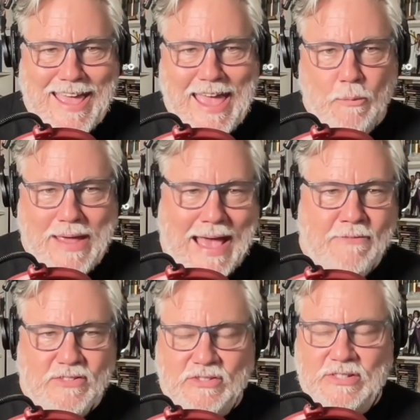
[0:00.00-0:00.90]
And we
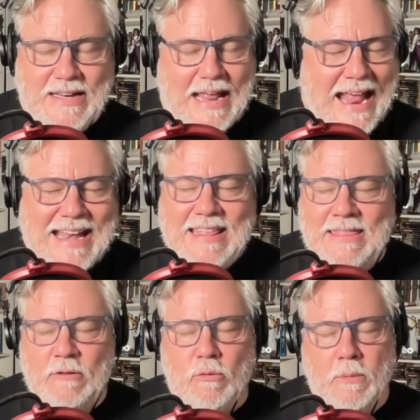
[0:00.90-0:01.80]
haven't seen
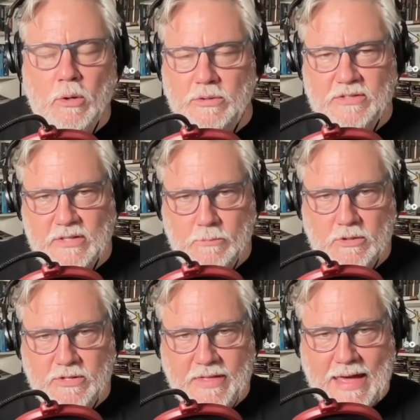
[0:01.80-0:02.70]
anything remotely similar
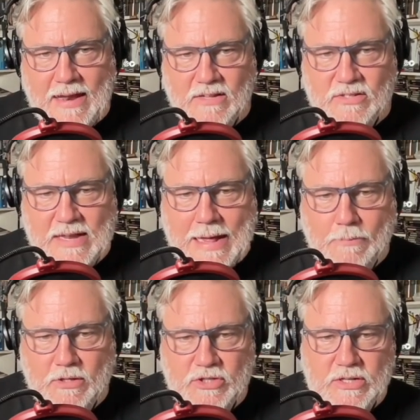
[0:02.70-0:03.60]
to that
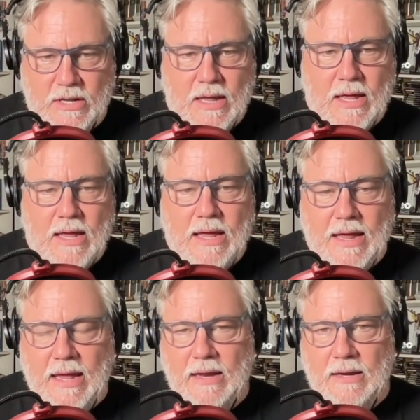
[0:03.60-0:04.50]
established
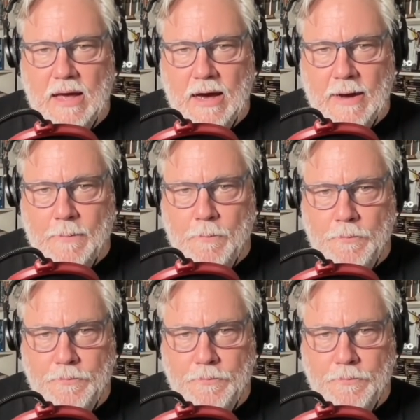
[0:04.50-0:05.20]
in the